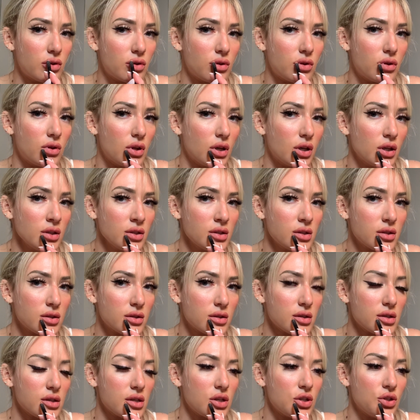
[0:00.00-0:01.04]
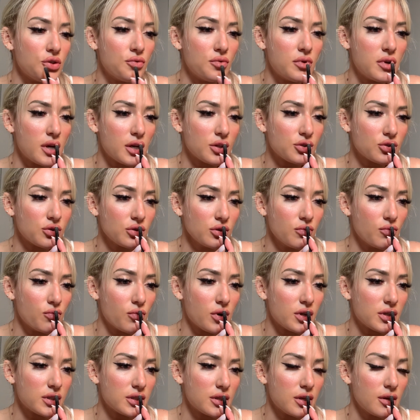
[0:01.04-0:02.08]
this, you naturally
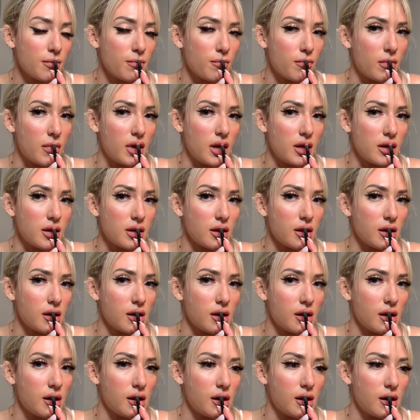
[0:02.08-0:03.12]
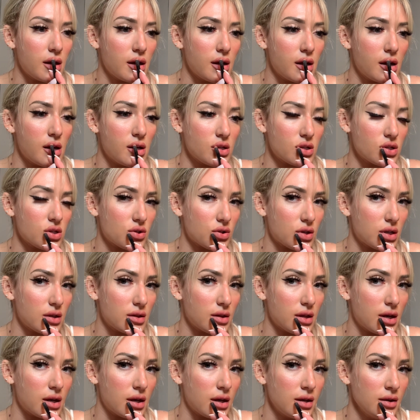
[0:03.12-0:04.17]
want to make a straight
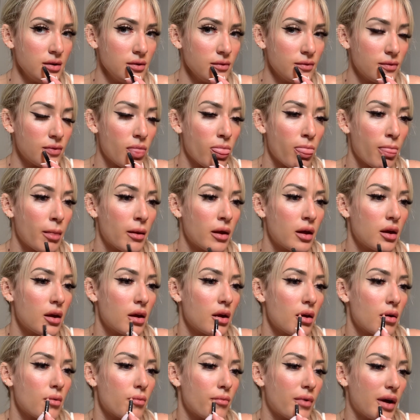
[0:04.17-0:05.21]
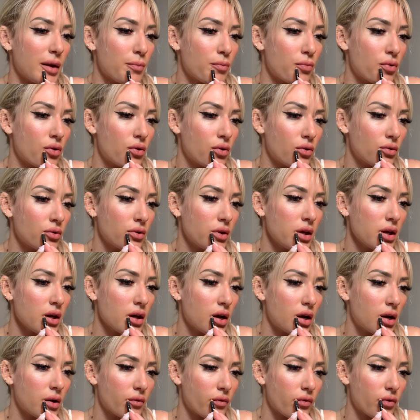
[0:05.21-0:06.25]
line. By pulling
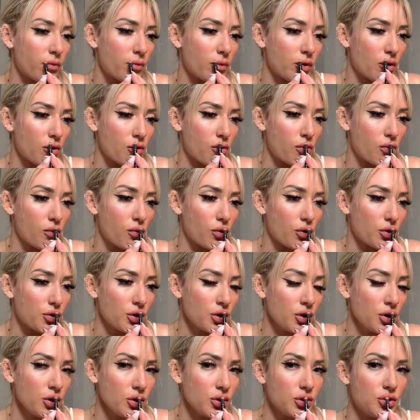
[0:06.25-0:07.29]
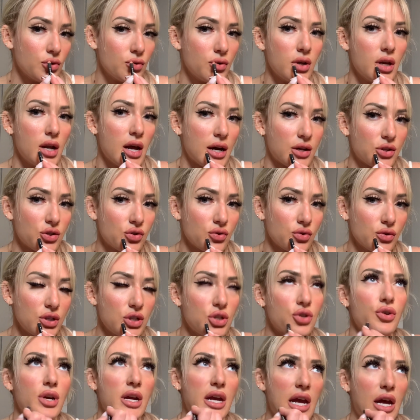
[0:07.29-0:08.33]
up from the corner,
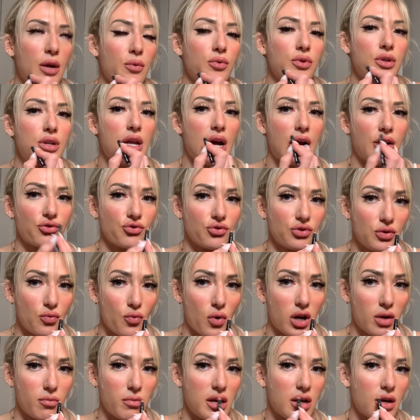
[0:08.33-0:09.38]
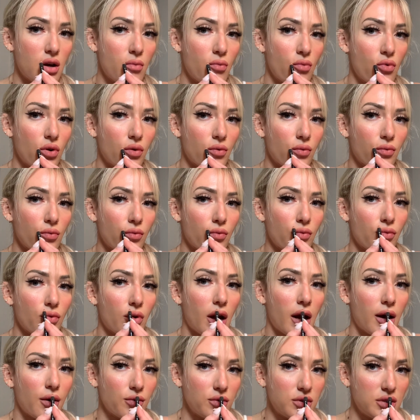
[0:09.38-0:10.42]
your hand will naturally want to make a more
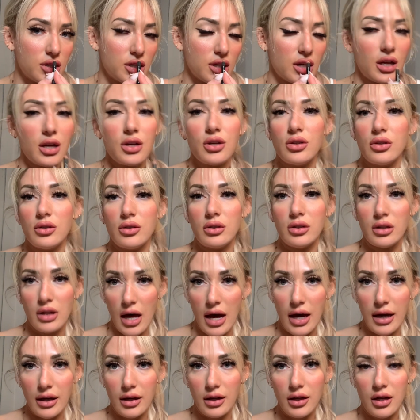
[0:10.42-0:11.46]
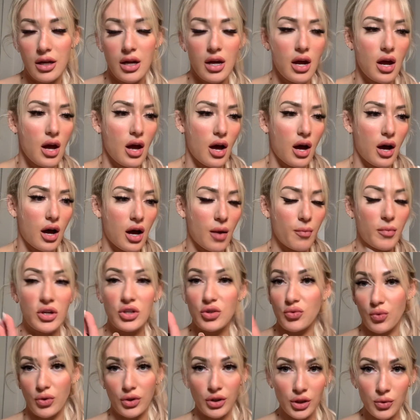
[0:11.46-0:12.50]
rounded line. It's
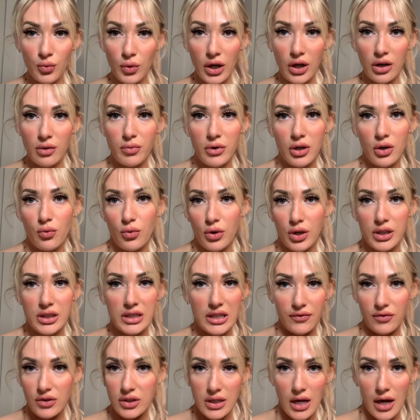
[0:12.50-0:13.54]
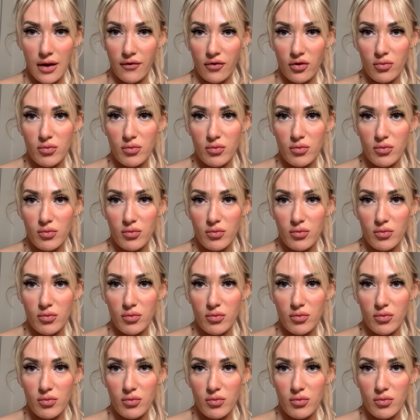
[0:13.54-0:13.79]
really weird, but it works every time for